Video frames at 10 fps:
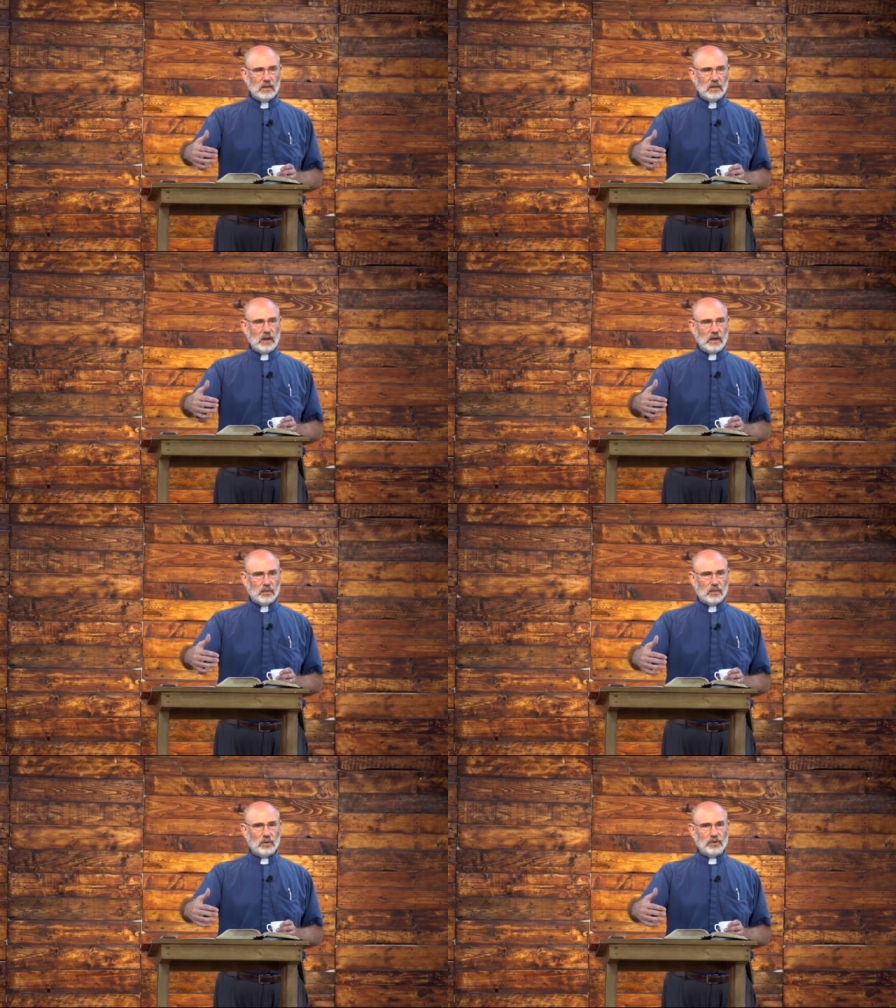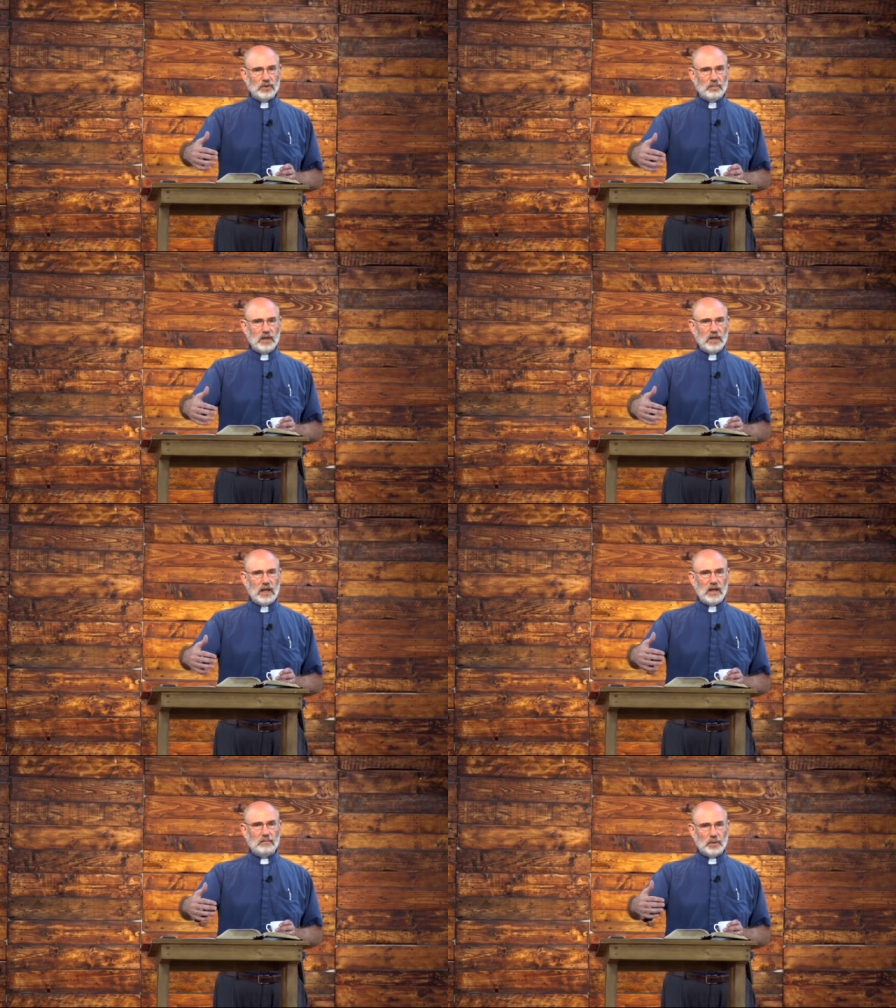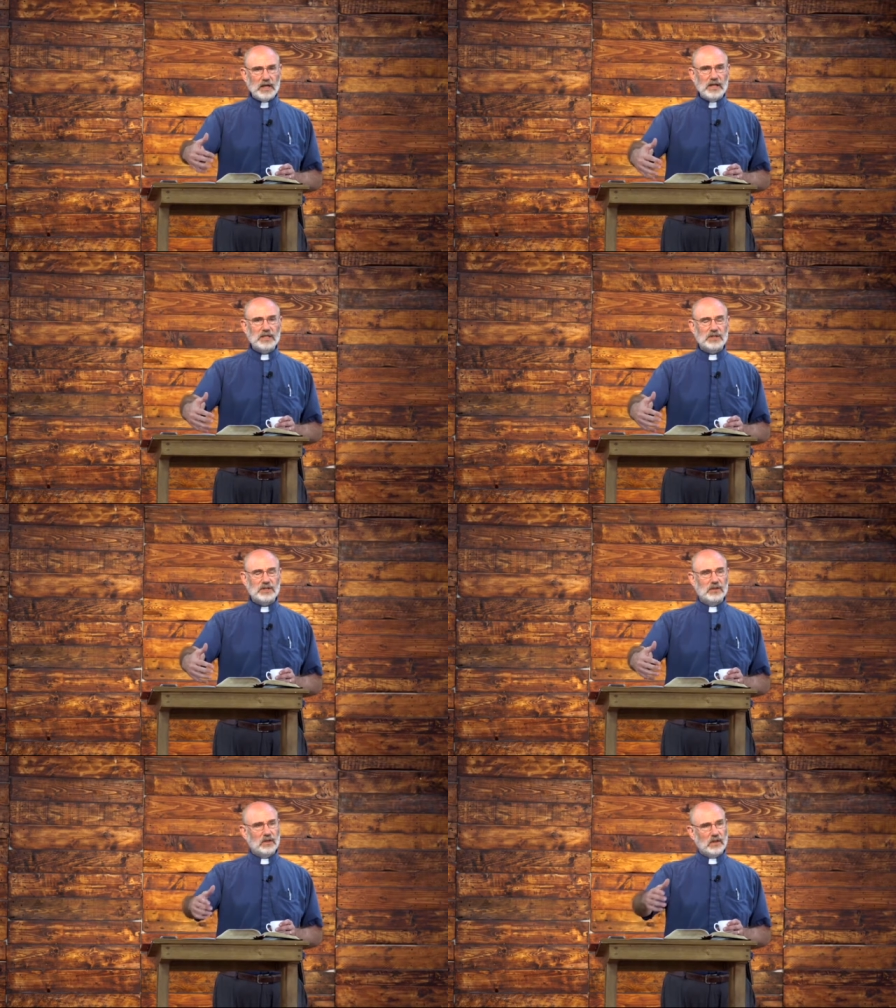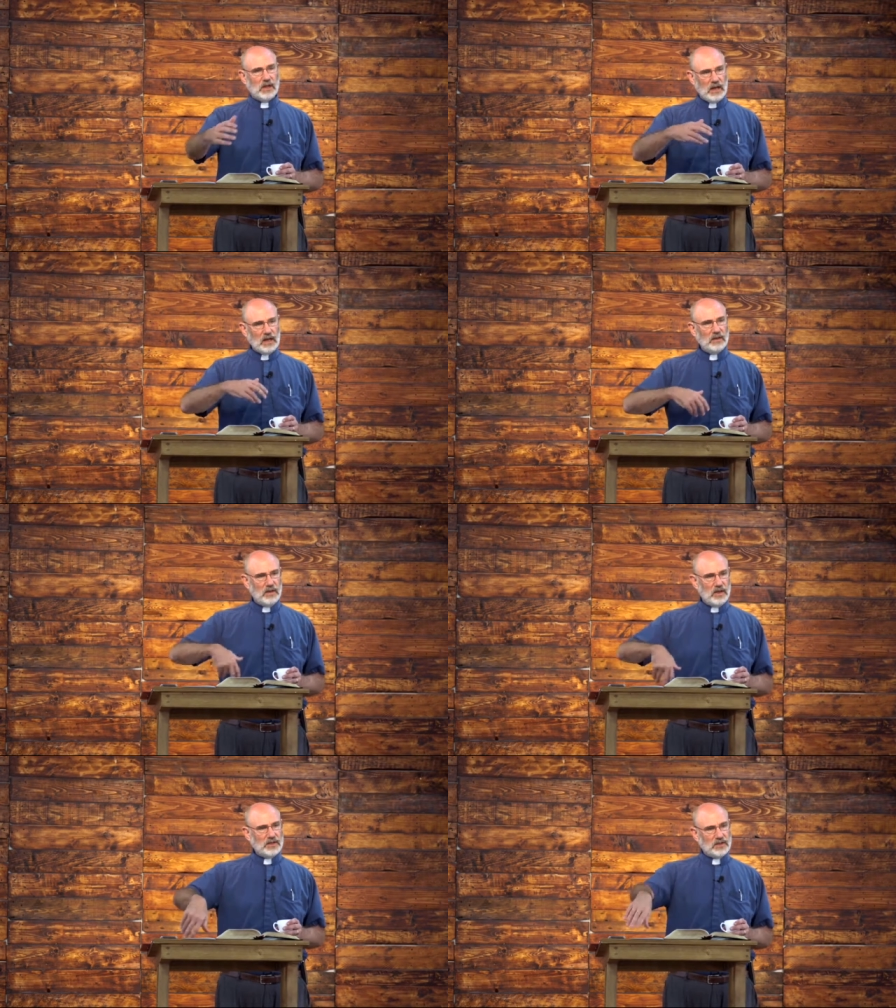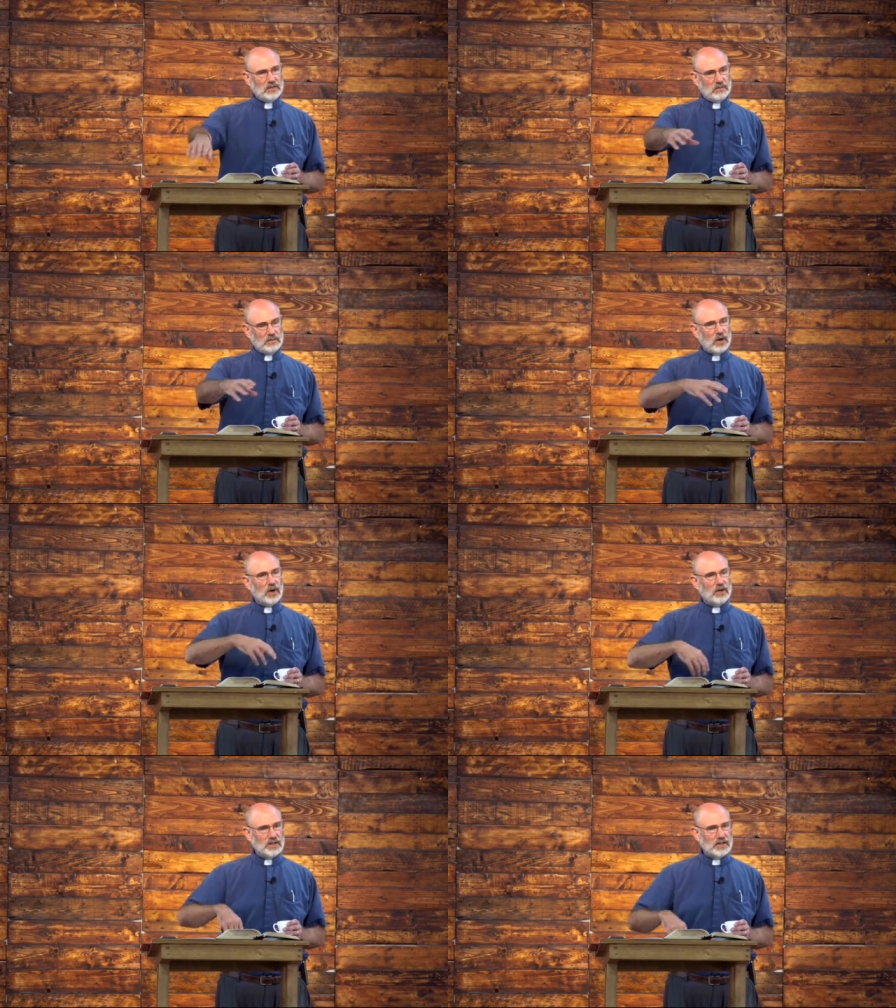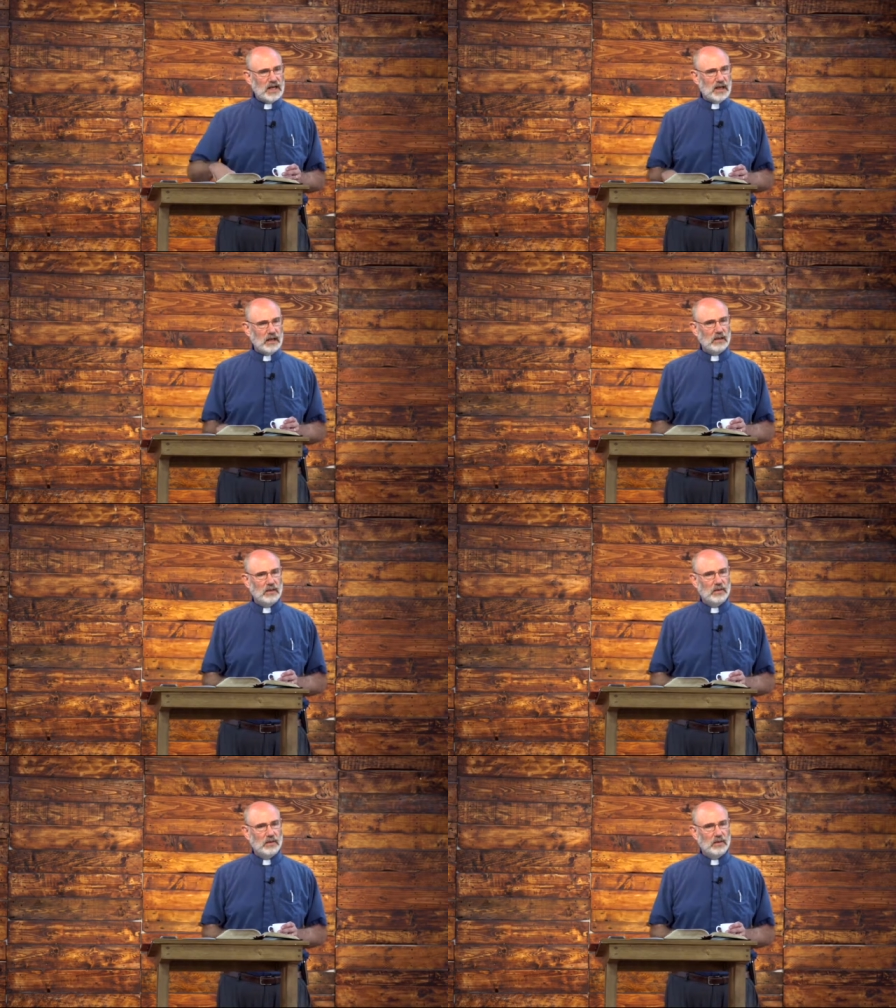in order to be a priest in this garden setting,